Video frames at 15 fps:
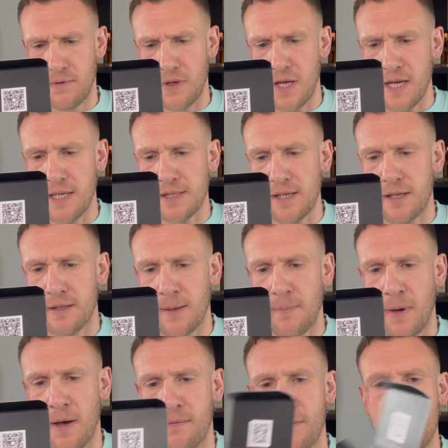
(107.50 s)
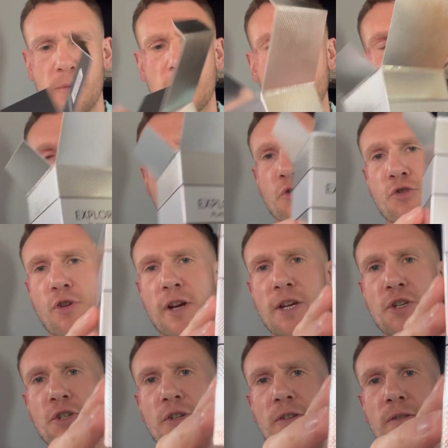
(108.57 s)
these are the perfume
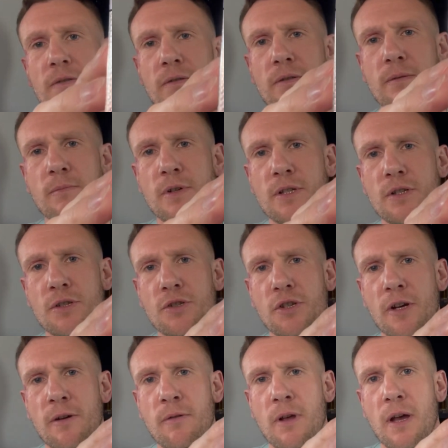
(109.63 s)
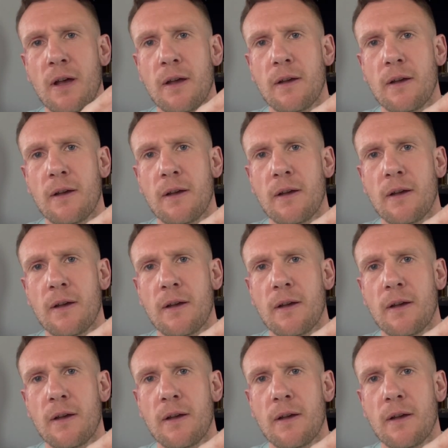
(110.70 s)
concentration. Let me just show you.